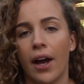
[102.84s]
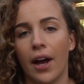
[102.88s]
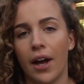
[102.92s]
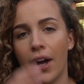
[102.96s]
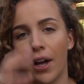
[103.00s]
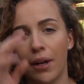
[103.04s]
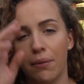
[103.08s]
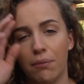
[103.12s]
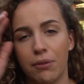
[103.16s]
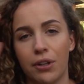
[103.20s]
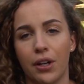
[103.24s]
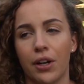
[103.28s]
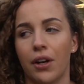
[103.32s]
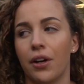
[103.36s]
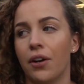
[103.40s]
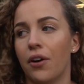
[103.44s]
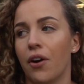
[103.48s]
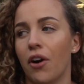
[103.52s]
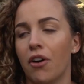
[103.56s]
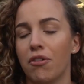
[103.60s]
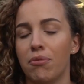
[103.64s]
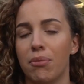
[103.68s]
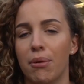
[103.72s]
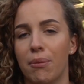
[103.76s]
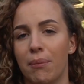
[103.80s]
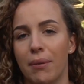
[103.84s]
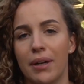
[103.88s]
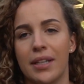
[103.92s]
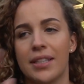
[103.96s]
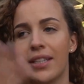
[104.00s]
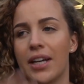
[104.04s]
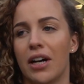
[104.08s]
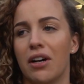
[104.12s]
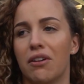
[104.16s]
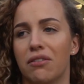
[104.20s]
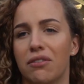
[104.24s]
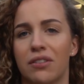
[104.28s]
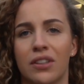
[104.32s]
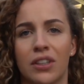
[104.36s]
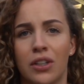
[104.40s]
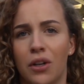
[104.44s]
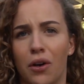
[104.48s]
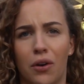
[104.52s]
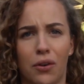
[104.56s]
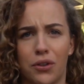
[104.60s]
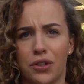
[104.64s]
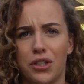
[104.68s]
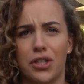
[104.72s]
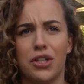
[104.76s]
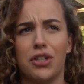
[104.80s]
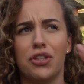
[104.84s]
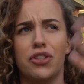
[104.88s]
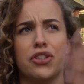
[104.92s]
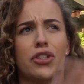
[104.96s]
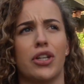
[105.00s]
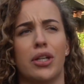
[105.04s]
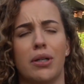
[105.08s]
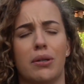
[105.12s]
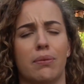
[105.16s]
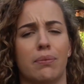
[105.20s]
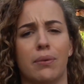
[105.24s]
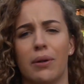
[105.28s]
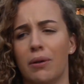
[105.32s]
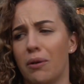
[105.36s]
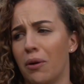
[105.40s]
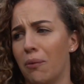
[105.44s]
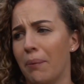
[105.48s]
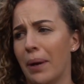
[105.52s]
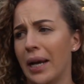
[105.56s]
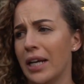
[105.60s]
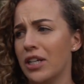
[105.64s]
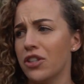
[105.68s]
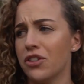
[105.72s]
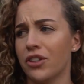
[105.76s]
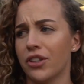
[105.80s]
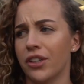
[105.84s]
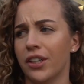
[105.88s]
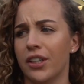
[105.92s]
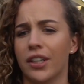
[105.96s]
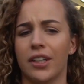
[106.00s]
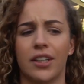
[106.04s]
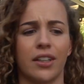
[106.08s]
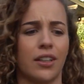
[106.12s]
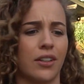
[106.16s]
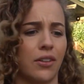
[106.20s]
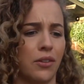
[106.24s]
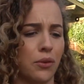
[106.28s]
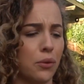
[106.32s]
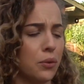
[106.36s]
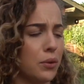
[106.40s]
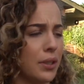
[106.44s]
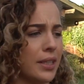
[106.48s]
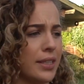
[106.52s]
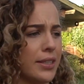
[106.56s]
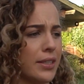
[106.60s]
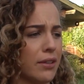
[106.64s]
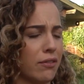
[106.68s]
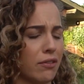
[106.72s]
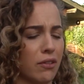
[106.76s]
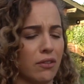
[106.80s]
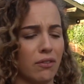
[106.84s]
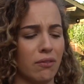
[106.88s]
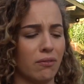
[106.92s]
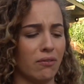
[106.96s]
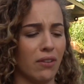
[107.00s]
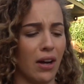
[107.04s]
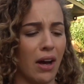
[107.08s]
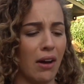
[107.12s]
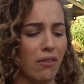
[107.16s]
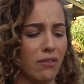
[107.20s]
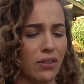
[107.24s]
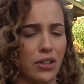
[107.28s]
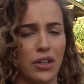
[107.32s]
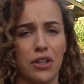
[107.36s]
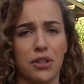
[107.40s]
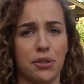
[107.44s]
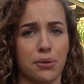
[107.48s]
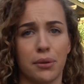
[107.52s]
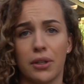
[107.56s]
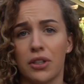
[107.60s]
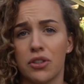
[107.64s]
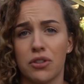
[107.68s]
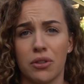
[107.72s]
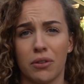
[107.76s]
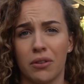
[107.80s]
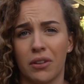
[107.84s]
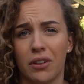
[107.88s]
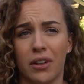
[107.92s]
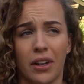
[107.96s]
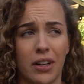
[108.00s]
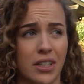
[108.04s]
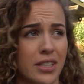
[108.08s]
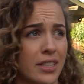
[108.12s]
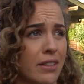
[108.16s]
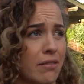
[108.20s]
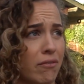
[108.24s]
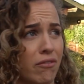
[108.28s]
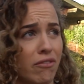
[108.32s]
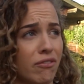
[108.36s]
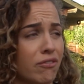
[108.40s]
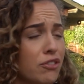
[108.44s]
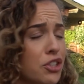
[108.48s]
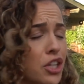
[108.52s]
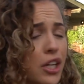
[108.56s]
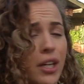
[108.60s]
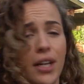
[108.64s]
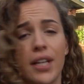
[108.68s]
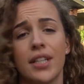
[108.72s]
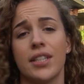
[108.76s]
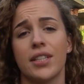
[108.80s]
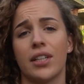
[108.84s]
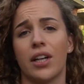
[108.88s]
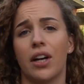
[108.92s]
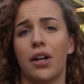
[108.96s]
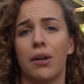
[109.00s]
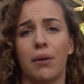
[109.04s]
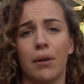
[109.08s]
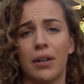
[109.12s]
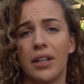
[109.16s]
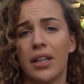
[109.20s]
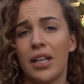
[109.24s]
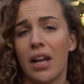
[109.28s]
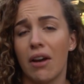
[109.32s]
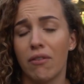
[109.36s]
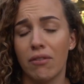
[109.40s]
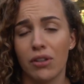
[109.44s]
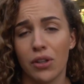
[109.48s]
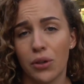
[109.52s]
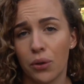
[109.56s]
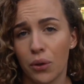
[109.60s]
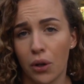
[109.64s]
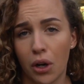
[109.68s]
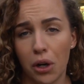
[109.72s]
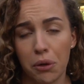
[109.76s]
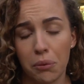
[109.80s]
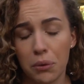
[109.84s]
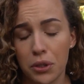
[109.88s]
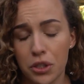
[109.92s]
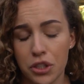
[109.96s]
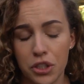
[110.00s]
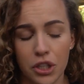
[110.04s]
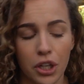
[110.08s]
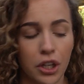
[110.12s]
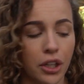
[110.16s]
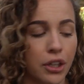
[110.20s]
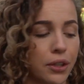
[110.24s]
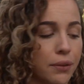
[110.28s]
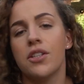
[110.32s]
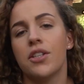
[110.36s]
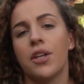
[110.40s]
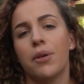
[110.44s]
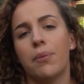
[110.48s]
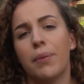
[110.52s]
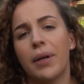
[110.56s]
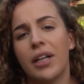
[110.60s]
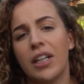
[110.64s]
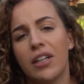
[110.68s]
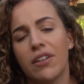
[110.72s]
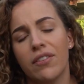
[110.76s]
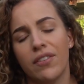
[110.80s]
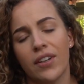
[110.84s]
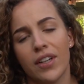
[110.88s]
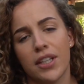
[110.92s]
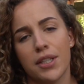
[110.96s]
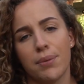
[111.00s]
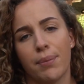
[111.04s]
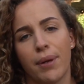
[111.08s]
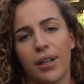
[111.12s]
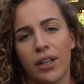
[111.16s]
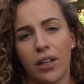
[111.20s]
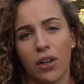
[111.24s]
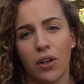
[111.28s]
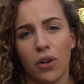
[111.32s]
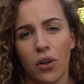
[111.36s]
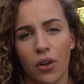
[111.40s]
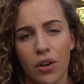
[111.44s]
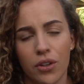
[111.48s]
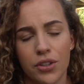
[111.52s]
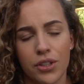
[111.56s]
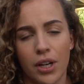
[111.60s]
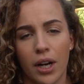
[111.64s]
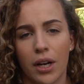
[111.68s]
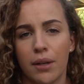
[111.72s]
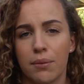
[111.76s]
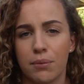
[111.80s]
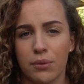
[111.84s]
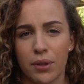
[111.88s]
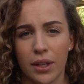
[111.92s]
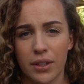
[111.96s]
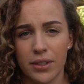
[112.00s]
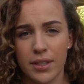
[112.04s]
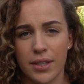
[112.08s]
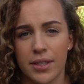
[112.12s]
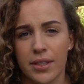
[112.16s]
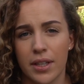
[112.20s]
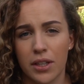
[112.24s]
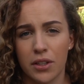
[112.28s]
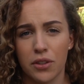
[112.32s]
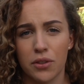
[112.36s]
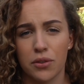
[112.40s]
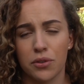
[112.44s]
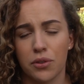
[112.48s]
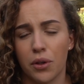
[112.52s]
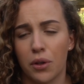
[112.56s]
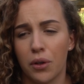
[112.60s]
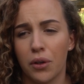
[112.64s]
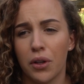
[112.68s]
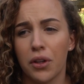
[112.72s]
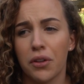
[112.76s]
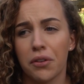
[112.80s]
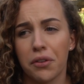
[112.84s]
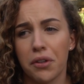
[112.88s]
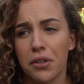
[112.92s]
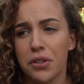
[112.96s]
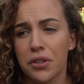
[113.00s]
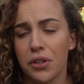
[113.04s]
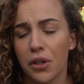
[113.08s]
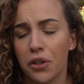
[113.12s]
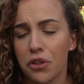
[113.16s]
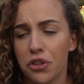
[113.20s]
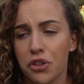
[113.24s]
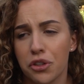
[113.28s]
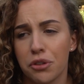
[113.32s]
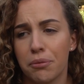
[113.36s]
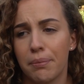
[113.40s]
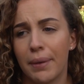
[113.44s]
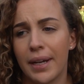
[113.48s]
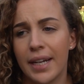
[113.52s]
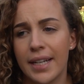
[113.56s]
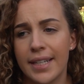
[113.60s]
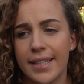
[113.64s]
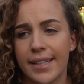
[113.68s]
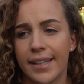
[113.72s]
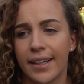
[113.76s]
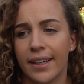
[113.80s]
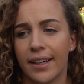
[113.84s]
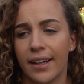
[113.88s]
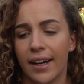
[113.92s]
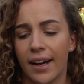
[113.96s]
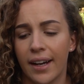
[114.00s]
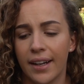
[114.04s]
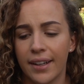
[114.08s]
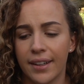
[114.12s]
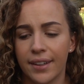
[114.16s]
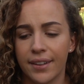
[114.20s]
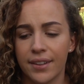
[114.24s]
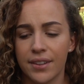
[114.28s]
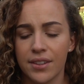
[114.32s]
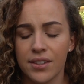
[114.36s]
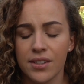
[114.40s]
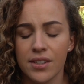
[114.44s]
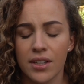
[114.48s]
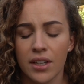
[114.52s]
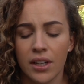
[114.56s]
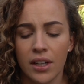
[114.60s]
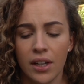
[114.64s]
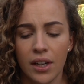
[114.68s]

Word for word: it. You know, I've put myself on YouTube and on Patreon and all these different avenues which like 2 years ago I never thought I would do. So many of us spend a lot of time, as I said, scrolling through social media and